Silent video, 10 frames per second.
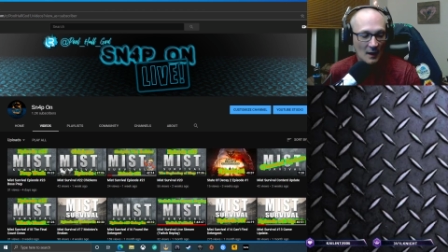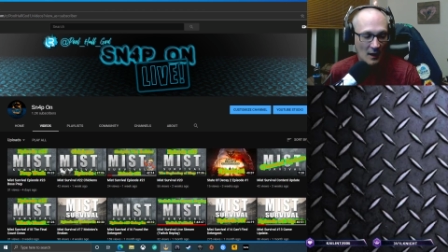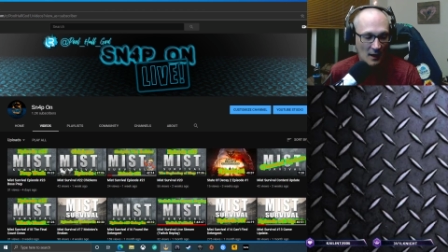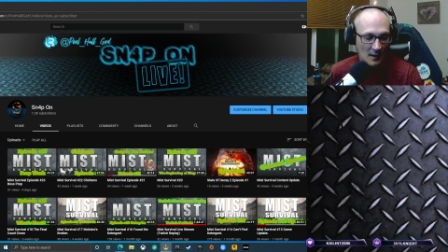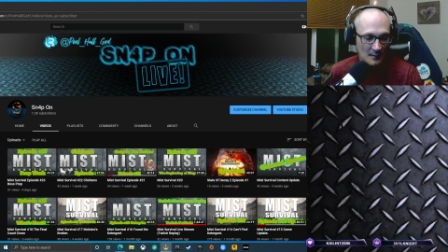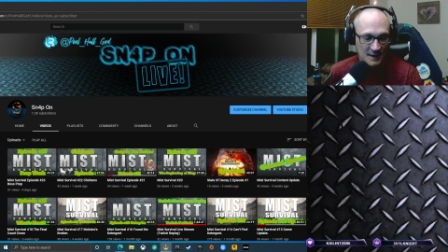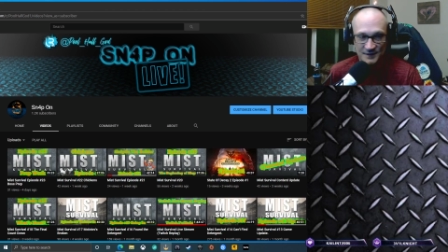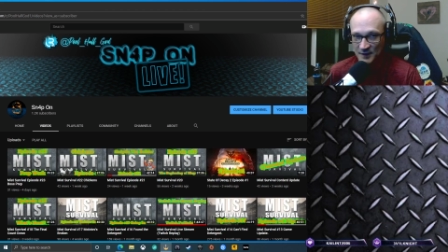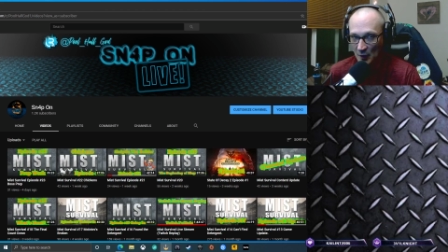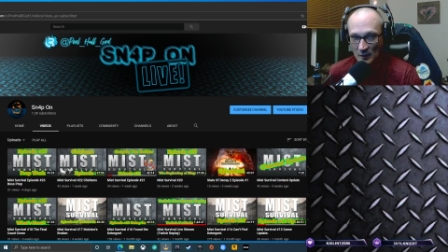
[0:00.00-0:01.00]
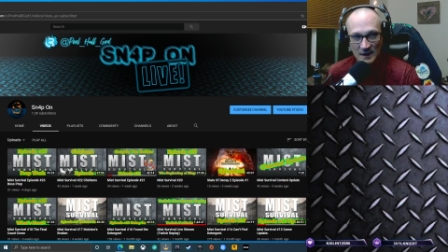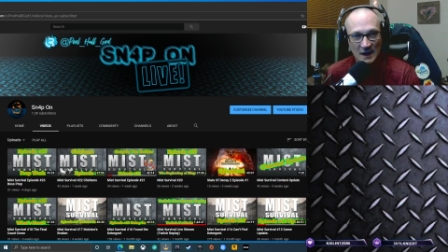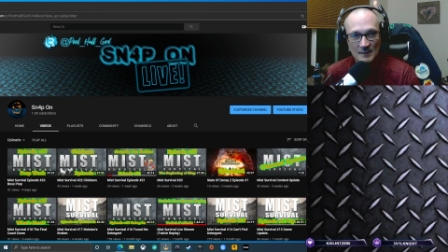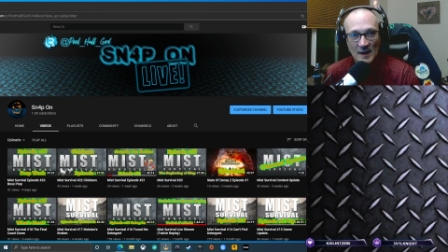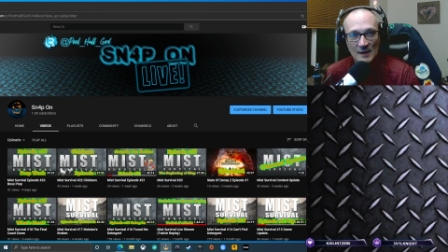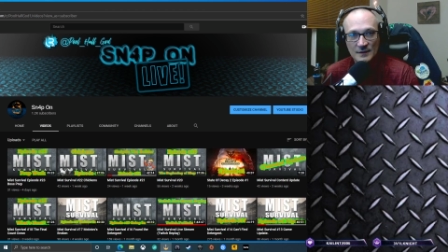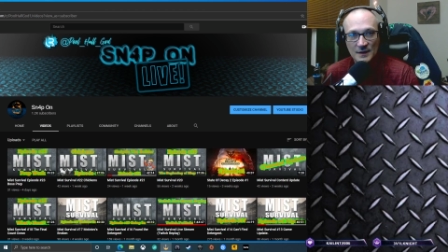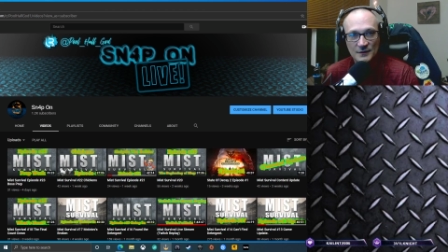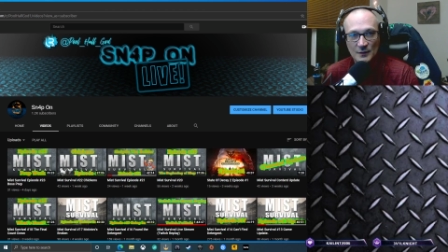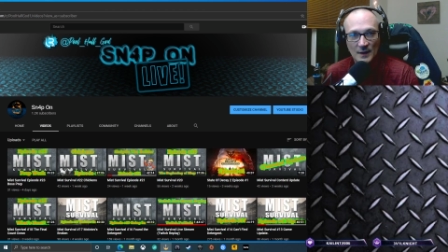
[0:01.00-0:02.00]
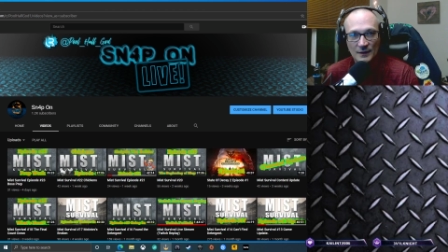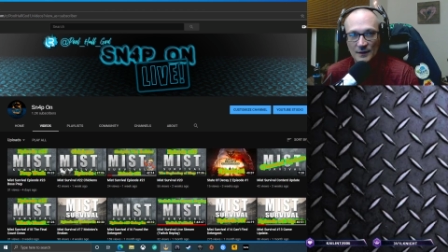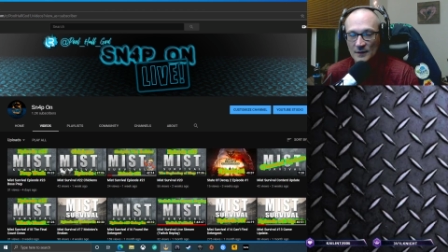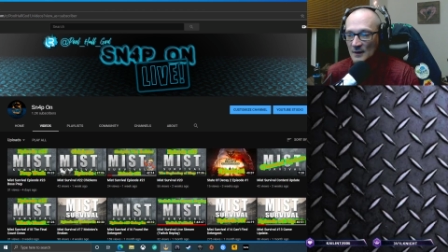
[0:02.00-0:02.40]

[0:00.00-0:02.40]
Um, it's the only game I have an issue with.